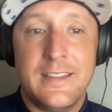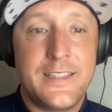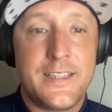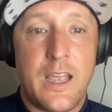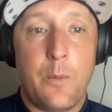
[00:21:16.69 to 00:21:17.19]

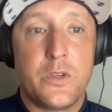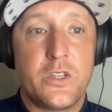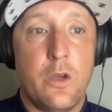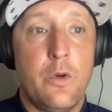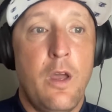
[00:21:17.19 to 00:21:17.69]
This is
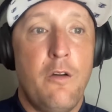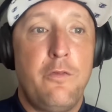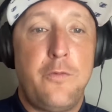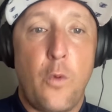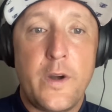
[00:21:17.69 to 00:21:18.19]
episode
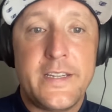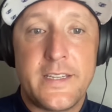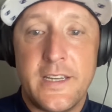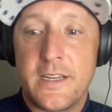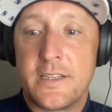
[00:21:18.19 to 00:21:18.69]

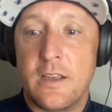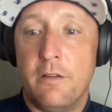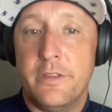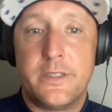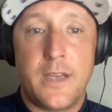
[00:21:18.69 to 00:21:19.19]
46
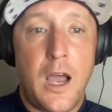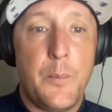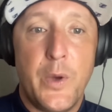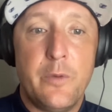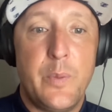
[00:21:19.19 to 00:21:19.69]
of the Top
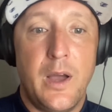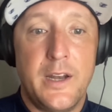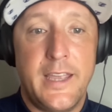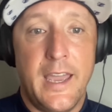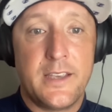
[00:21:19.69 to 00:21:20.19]
Button
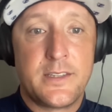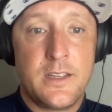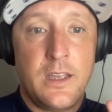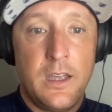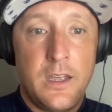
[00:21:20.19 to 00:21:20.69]
Podcast.
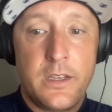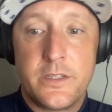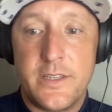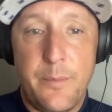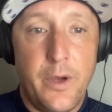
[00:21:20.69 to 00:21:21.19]

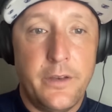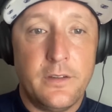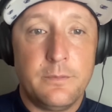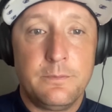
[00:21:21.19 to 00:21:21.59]
Stay buttoned.